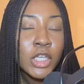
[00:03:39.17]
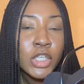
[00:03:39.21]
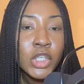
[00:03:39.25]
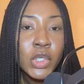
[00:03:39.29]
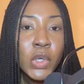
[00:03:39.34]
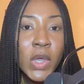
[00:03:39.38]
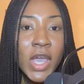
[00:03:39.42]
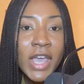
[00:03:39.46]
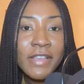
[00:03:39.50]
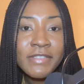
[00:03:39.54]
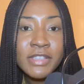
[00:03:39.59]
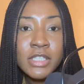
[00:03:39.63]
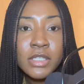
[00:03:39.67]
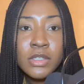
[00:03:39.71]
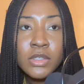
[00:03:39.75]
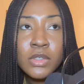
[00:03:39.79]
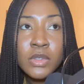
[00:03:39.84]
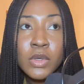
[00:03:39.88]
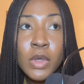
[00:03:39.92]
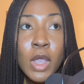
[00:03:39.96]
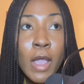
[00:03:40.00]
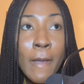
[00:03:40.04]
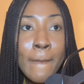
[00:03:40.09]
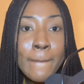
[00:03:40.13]
You have
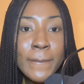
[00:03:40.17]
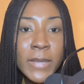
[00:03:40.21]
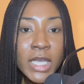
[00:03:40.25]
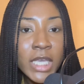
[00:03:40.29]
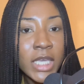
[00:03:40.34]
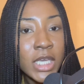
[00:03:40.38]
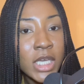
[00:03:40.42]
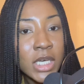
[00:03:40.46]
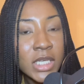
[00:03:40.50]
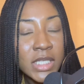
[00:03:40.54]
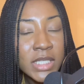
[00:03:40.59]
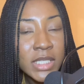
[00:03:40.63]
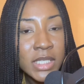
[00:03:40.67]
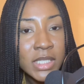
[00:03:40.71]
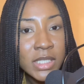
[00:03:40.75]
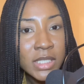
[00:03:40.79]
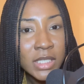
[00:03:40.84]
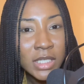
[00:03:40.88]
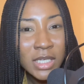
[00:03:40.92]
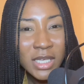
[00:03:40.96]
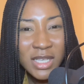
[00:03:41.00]
to be consistent.